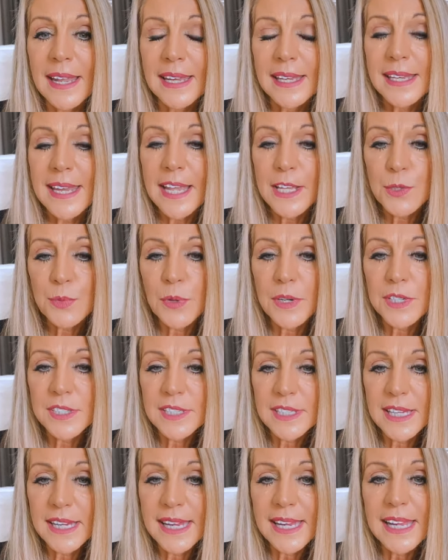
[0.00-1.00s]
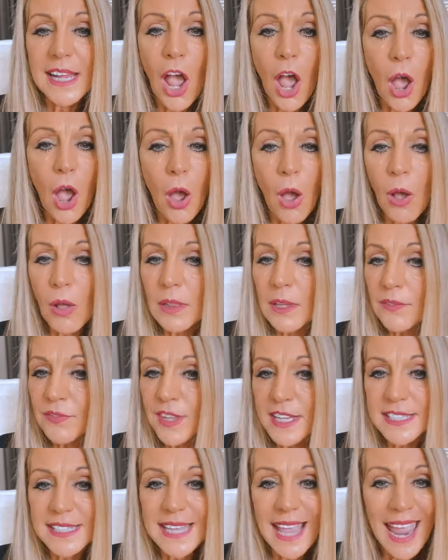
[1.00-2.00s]
Yes, we're seeing all of
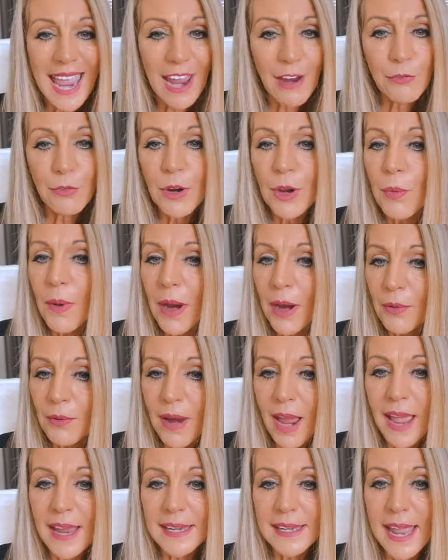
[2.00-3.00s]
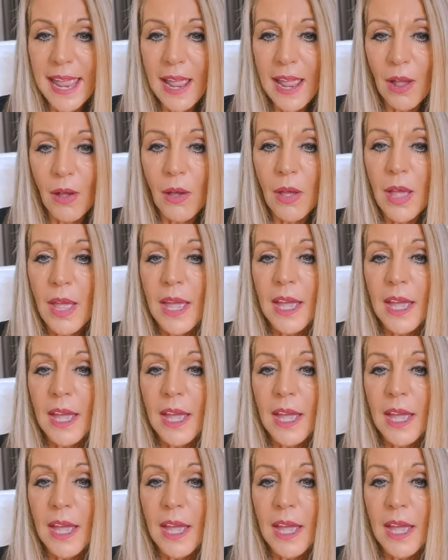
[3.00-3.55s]
this everywhere right now.